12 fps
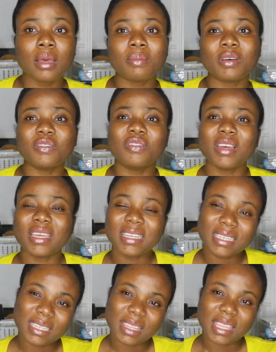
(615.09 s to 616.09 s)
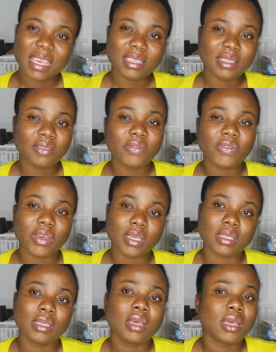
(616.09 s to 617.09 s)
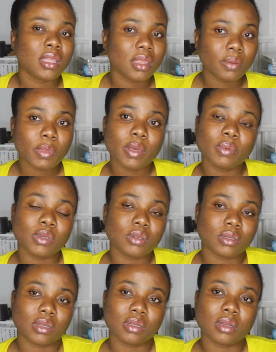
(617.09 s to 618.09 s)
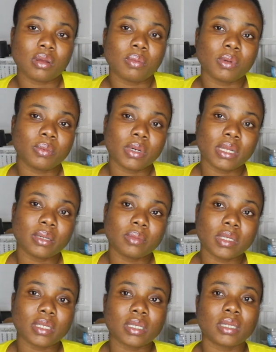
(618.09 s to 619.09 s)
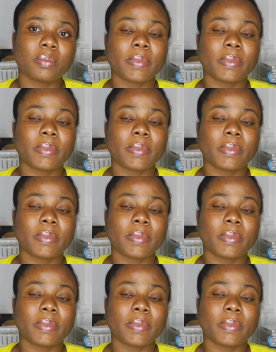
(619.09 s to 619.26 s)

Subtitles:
But if you're in the testing phase, then maybe use a double boiler method.